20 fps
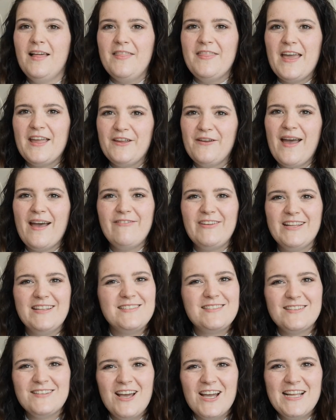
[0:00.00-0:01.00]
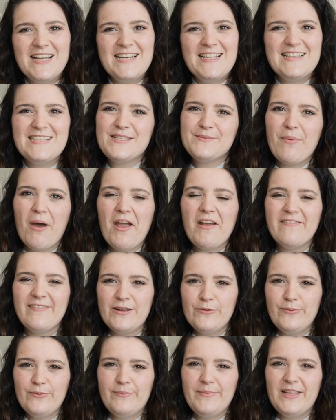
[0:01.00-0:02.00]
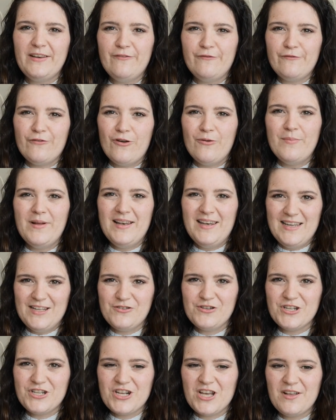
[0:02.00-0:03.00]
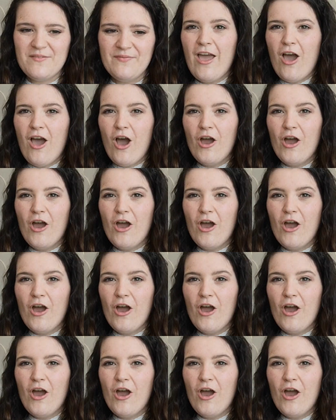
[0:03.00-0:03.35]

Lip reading: There you have it, 9 inspiring women from literature.